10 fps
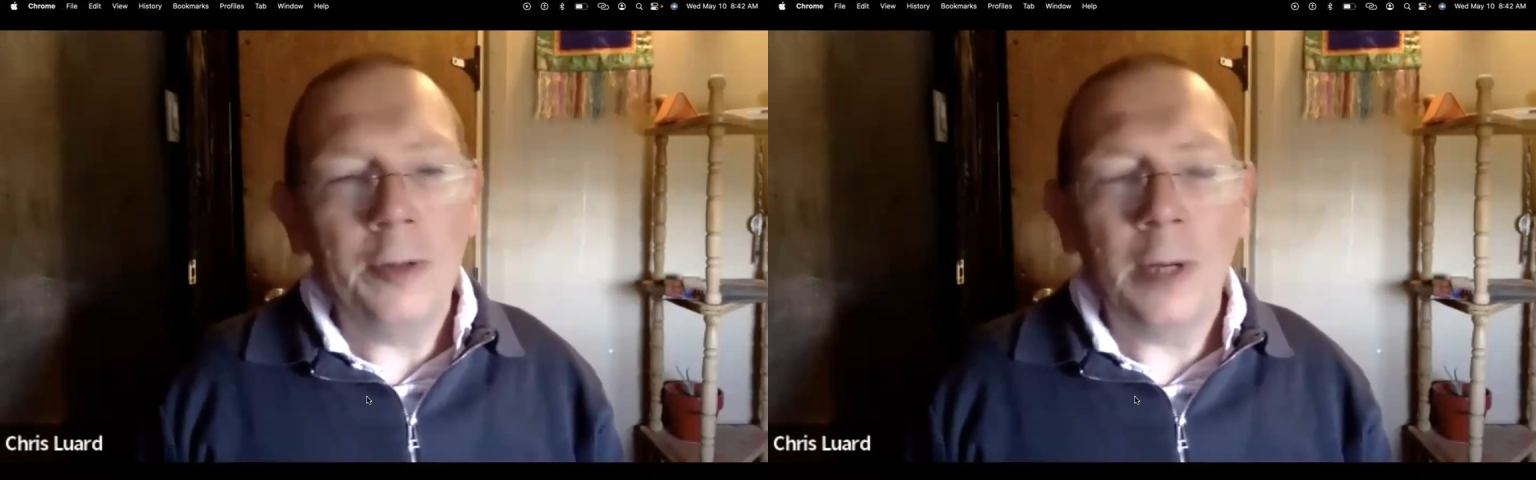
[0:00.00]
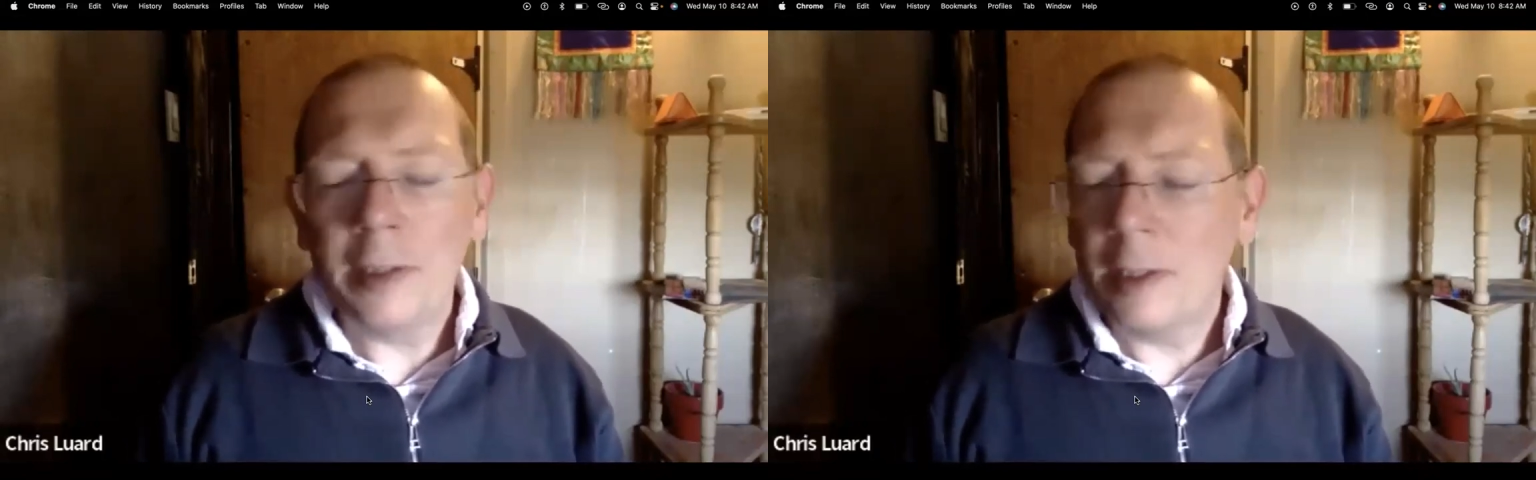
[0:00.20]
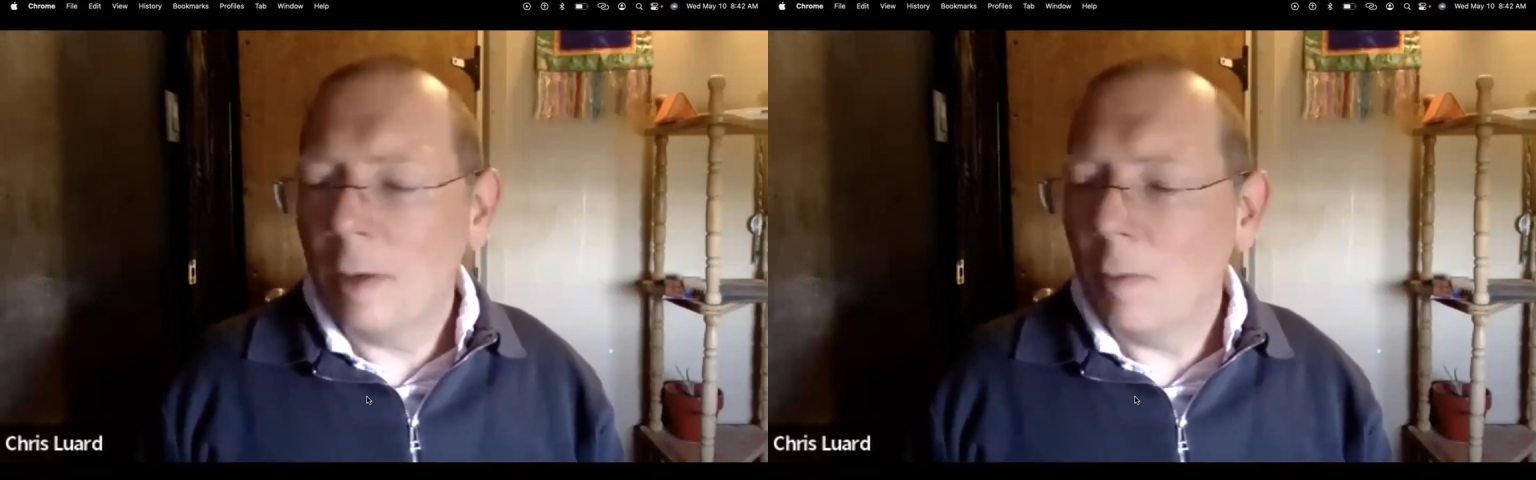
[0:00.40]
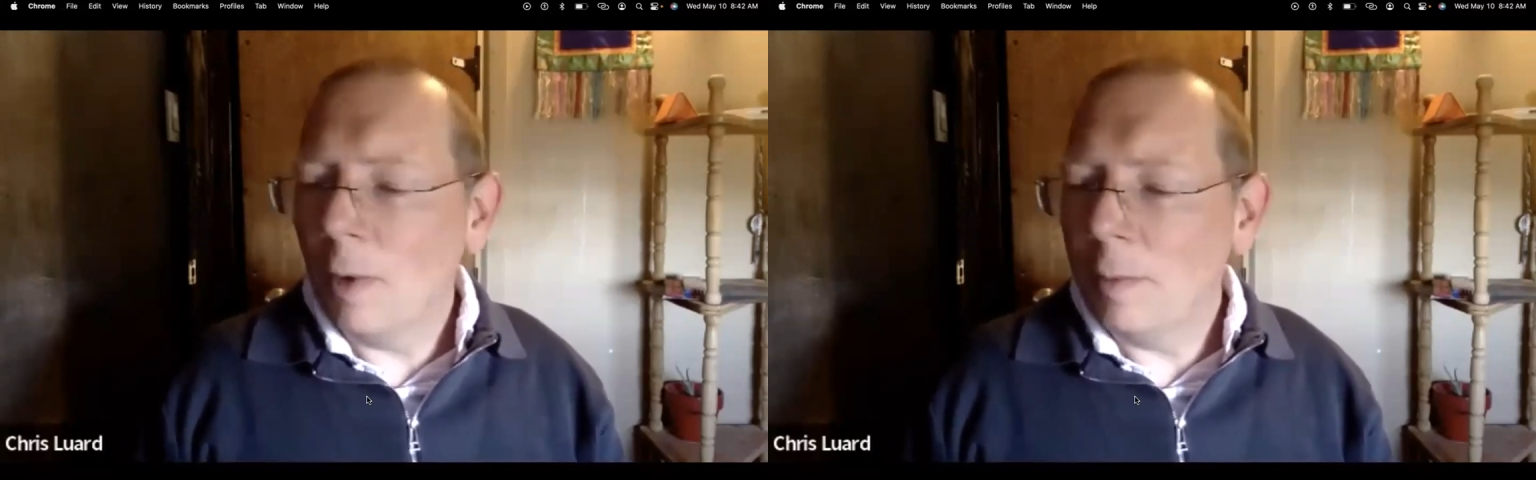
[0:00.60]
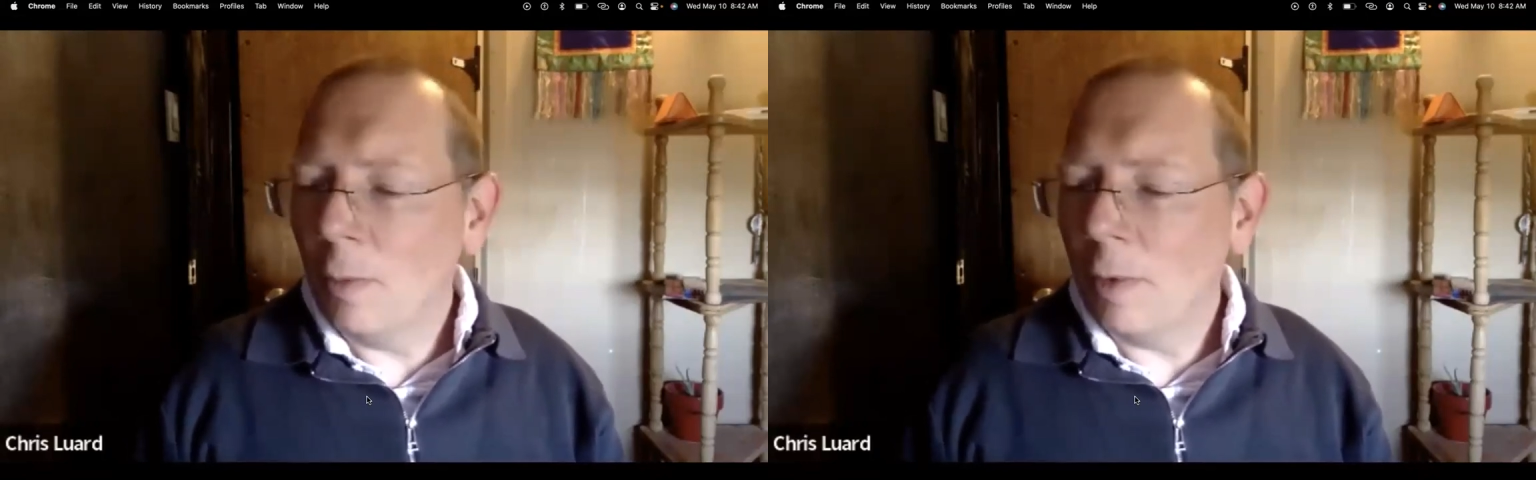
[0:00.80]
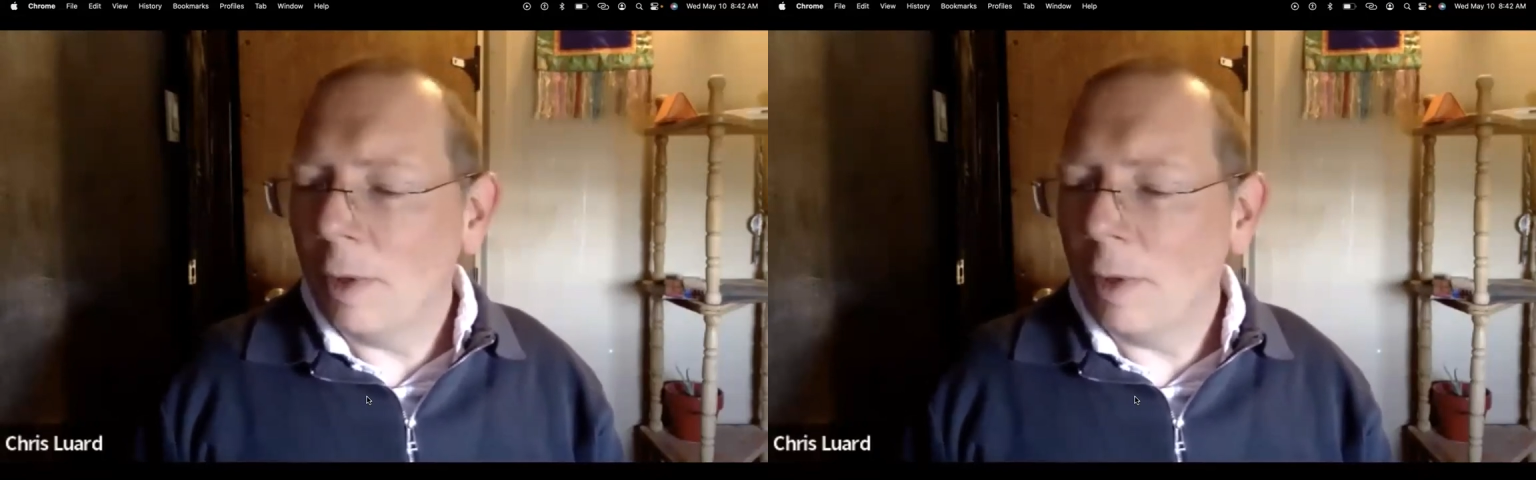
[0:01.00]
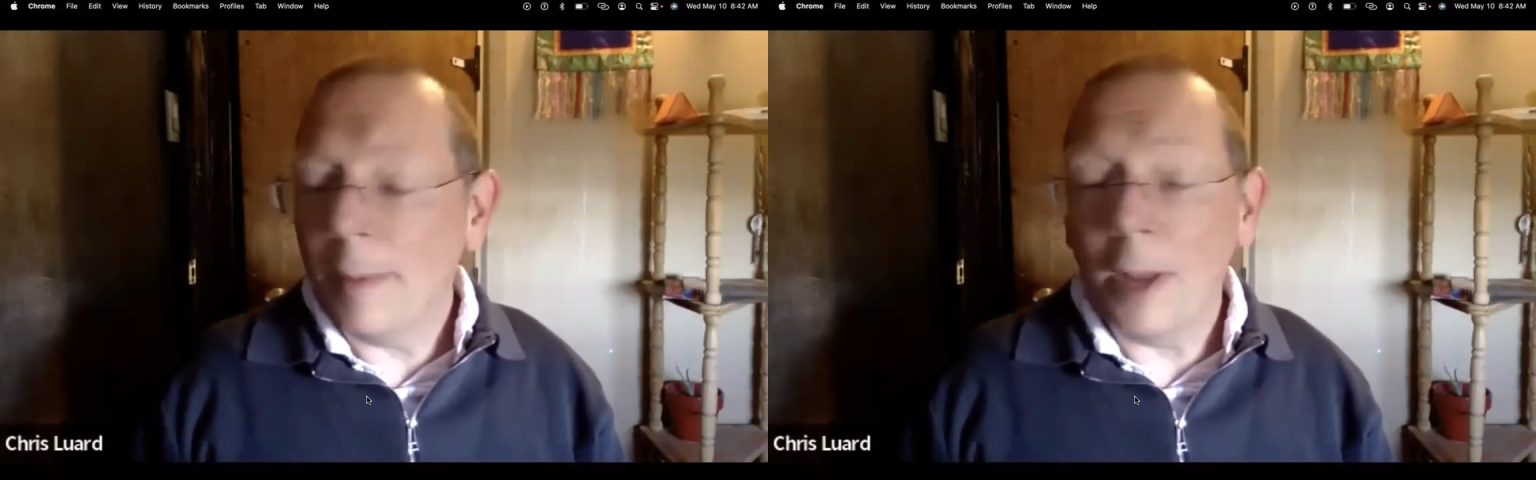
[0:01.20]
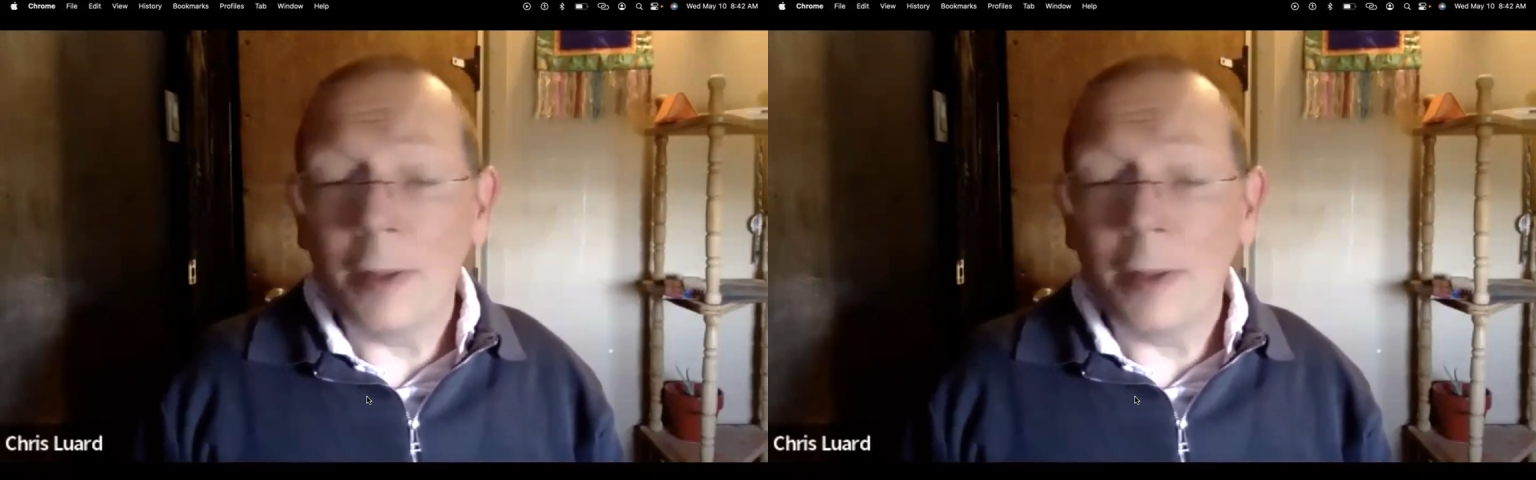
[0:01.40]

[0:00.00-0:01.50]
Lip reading: Oh, I do want to say one more